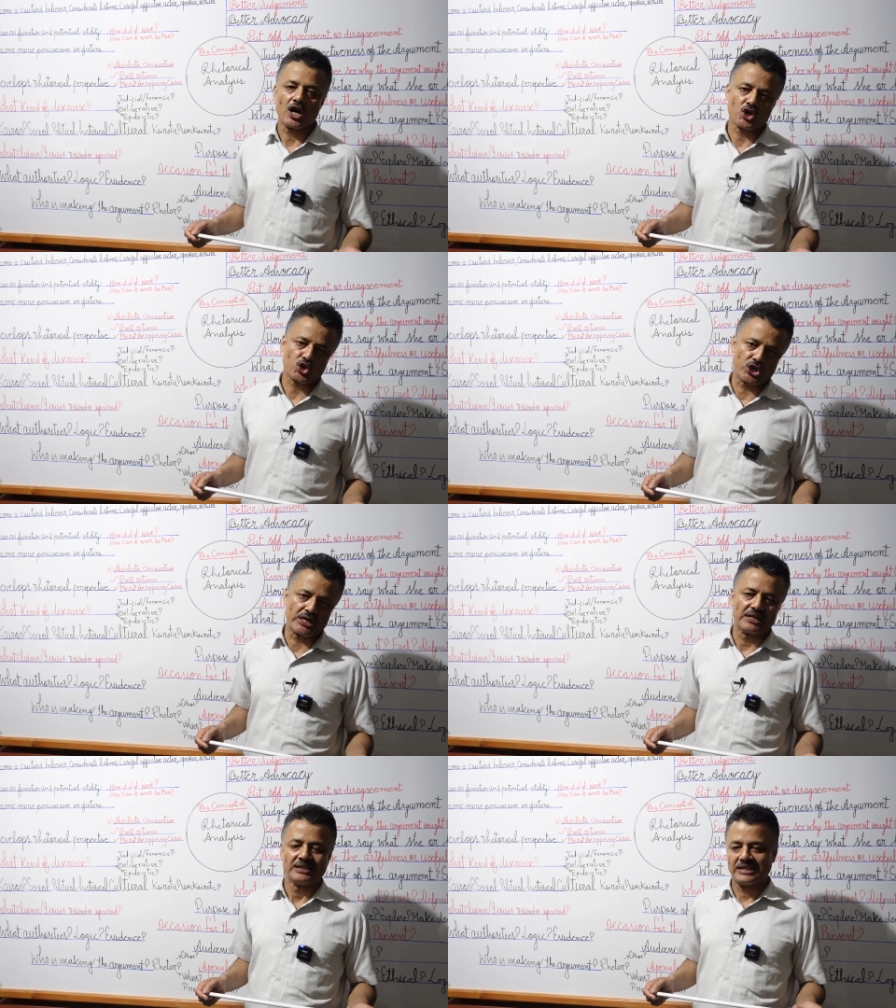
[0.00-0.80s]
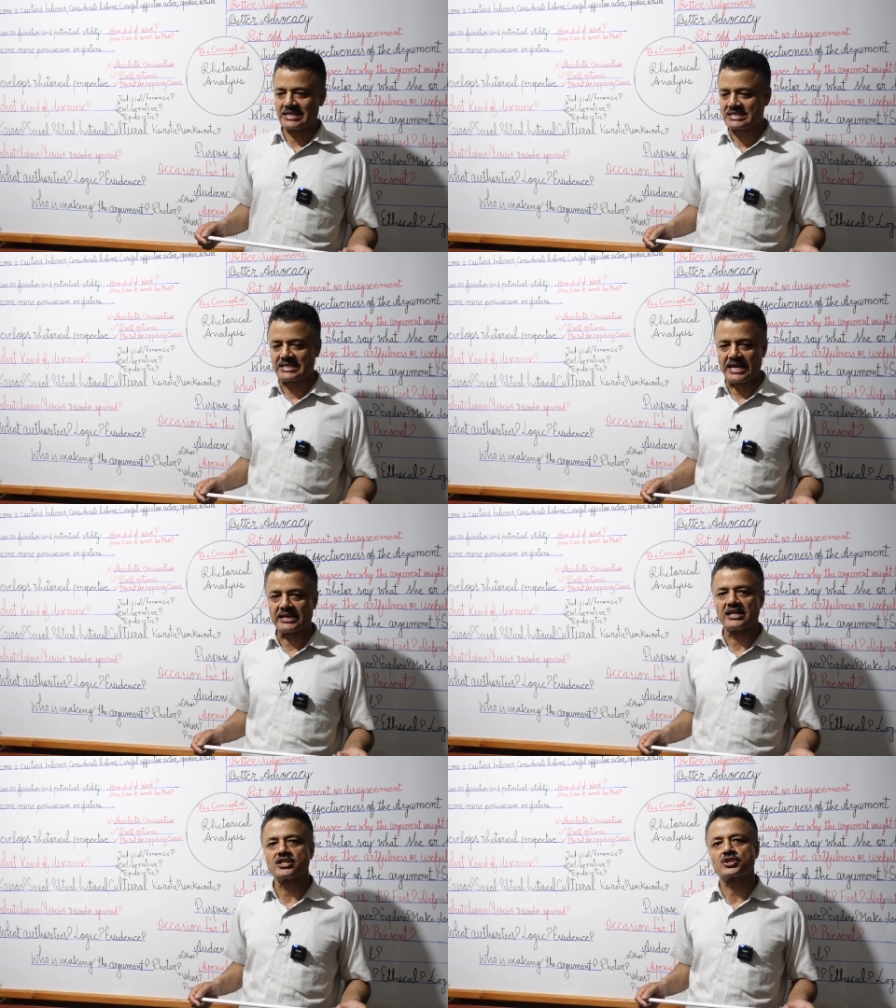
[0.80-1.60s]
or she is
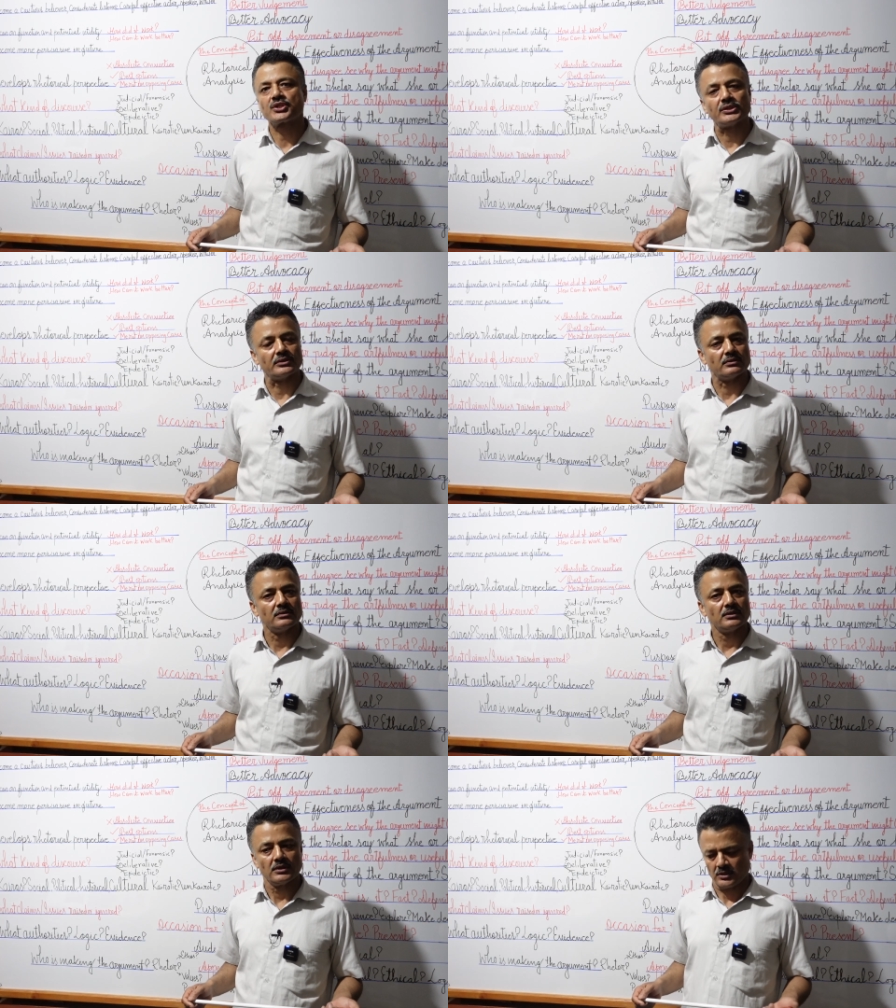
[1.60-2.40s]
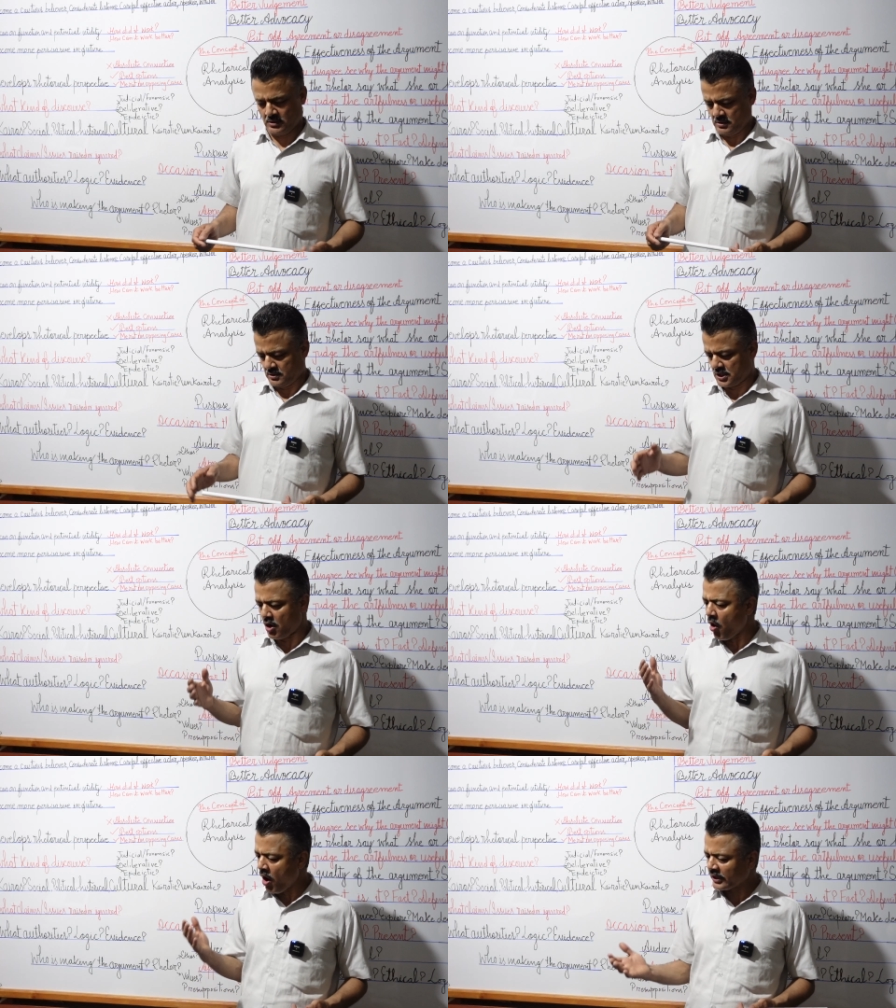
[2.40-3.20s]
saying is true. The
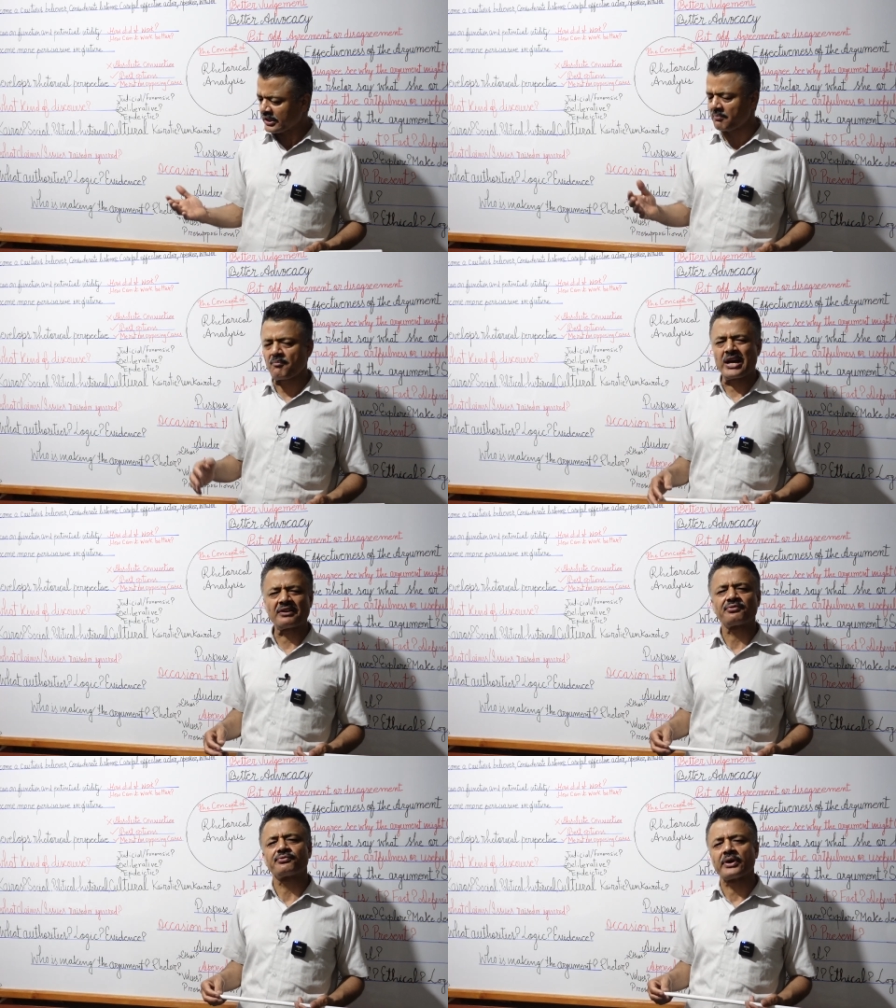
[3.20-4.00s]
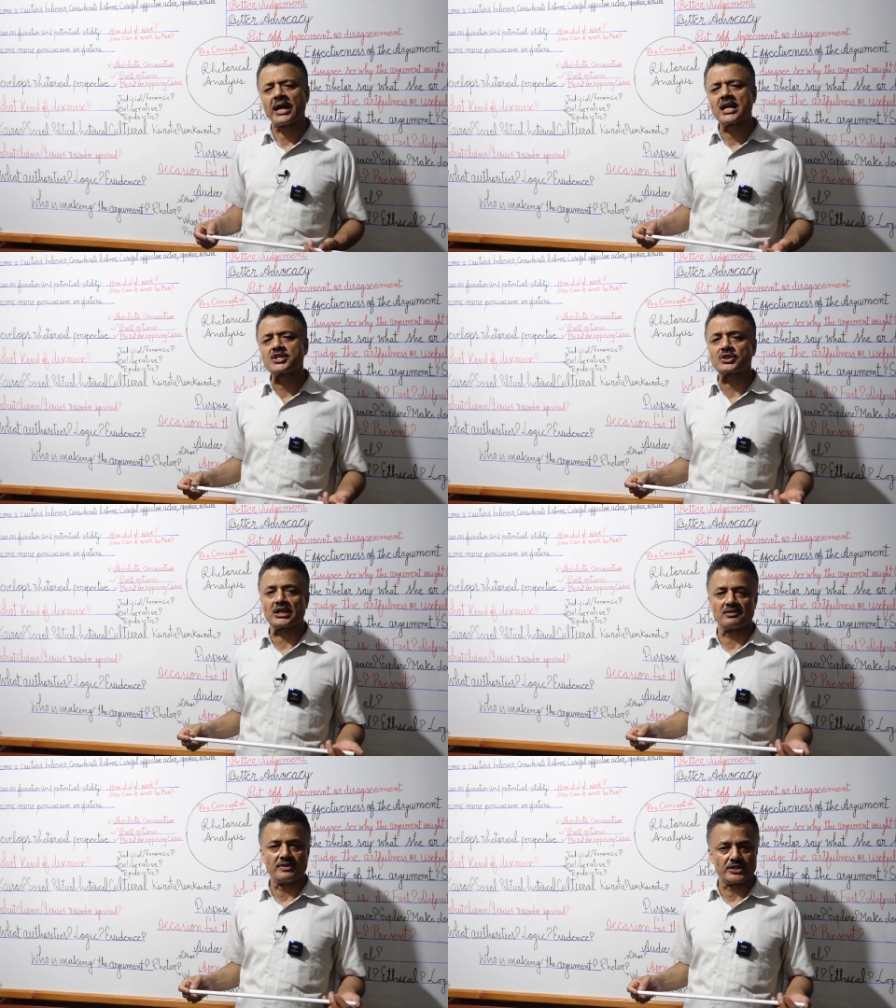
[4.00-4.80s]
author may fail to
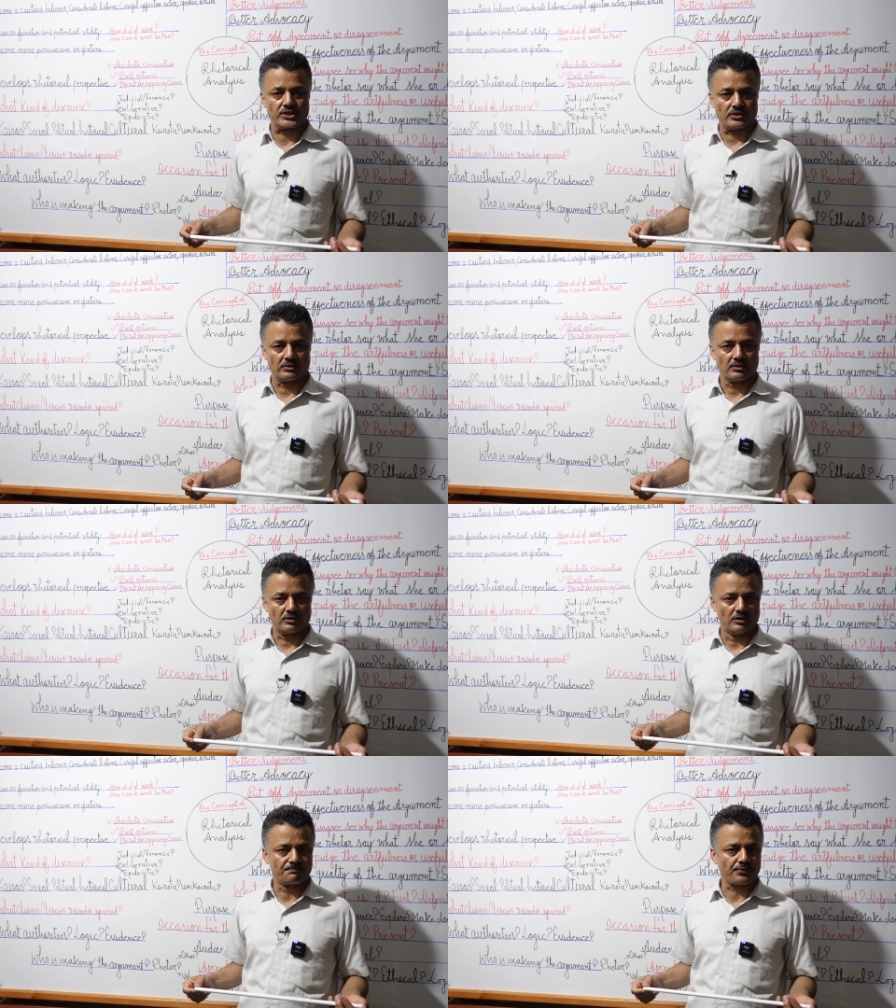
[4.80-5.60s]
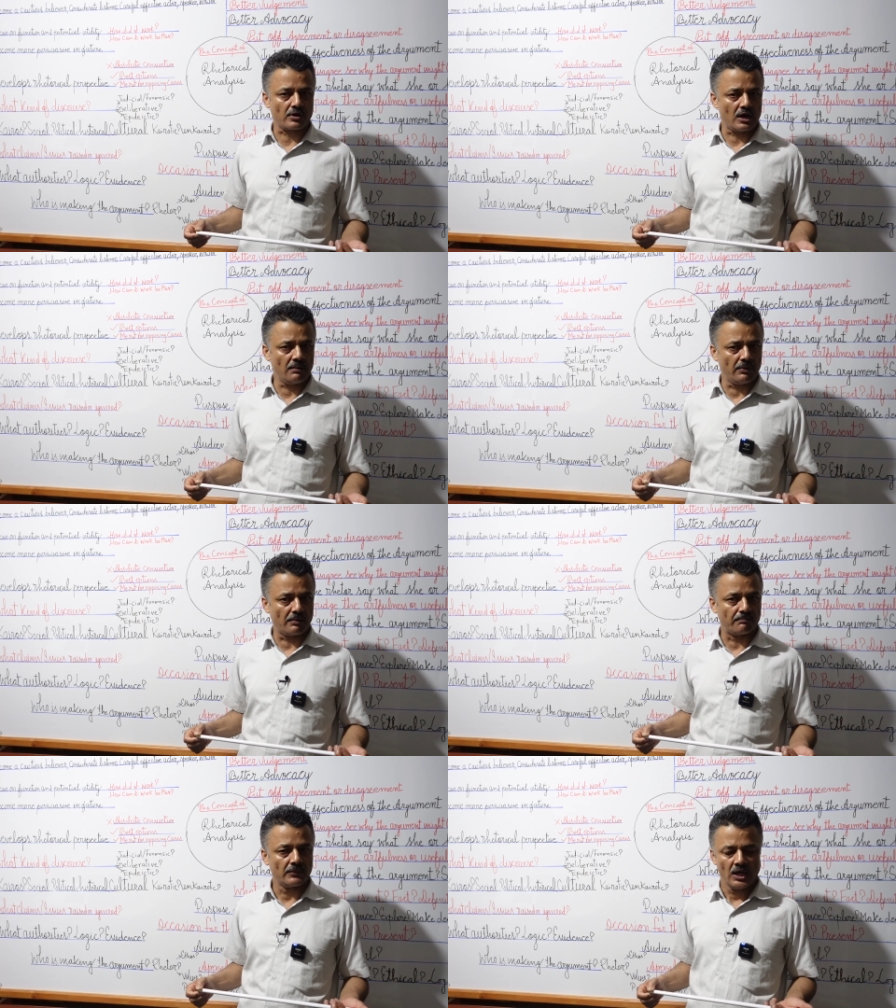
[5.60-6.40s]
convince you, no
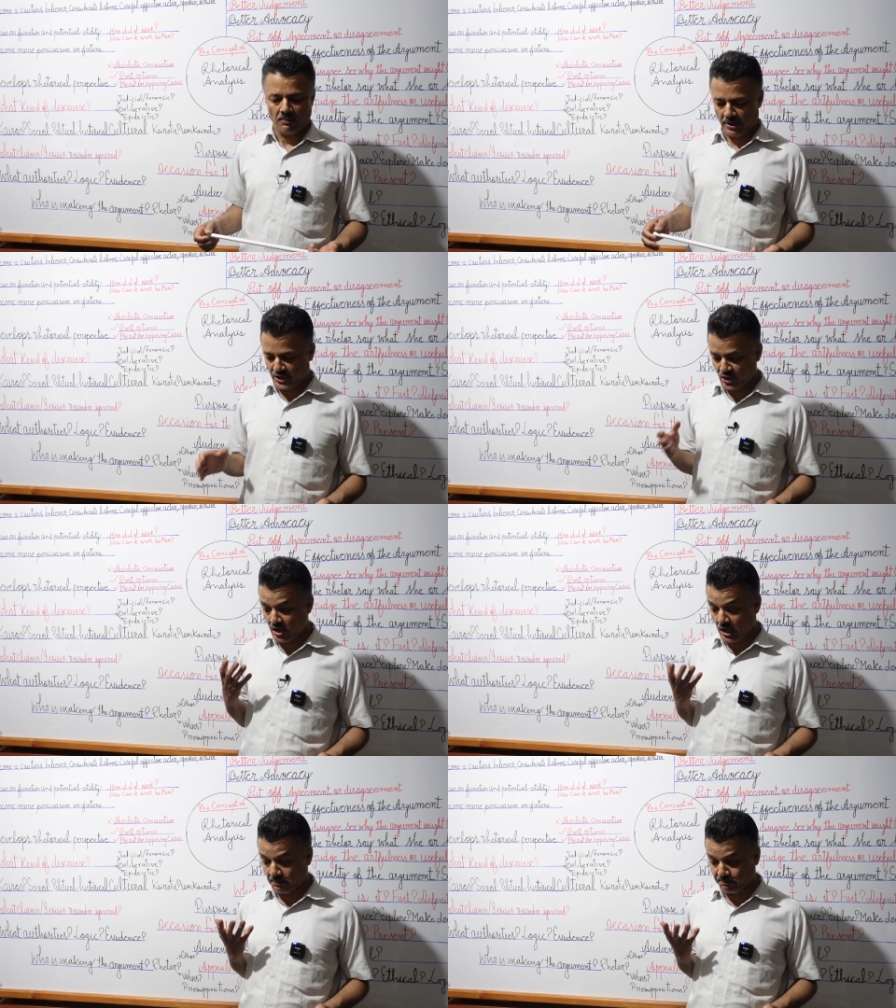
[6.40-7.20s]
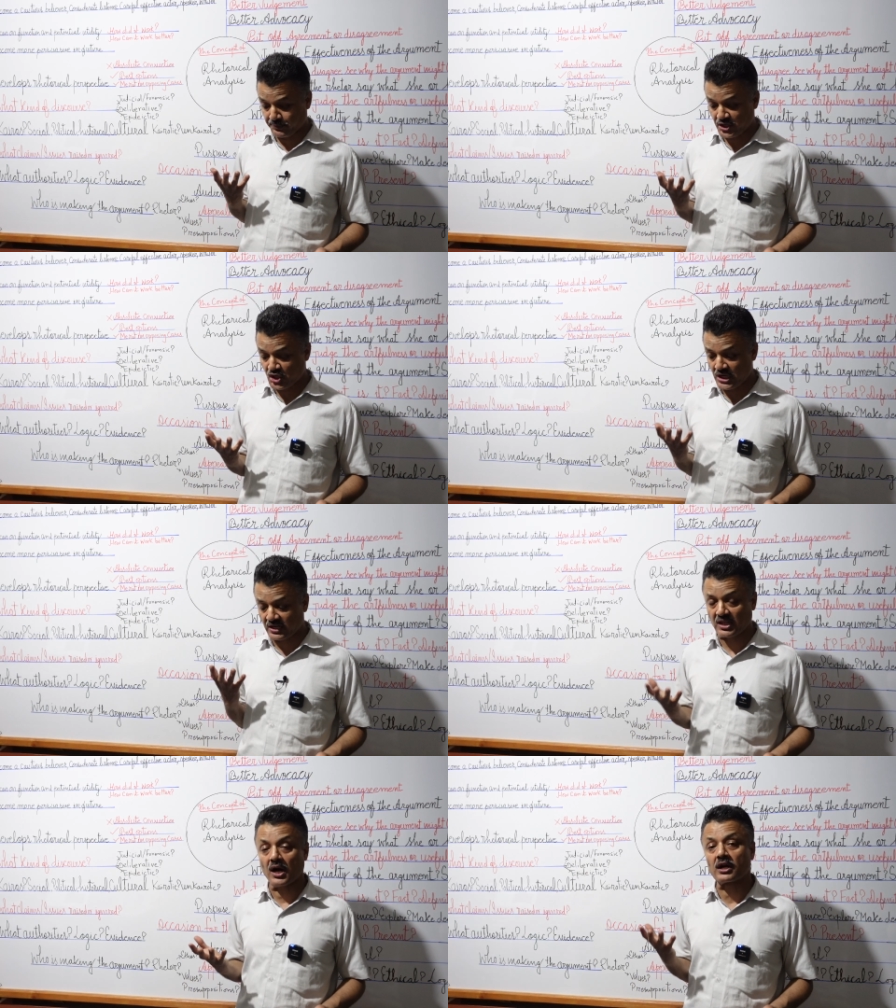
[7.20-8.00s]
problem. But you
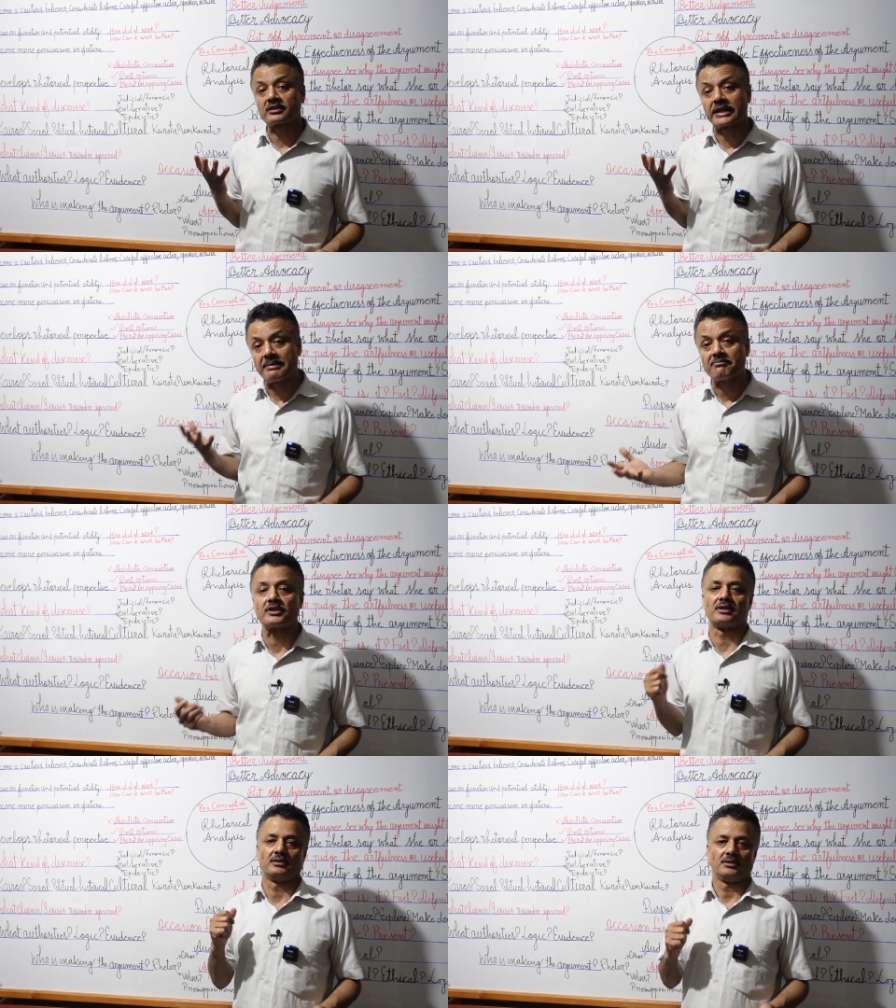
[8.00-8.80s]
appreciate the attempt,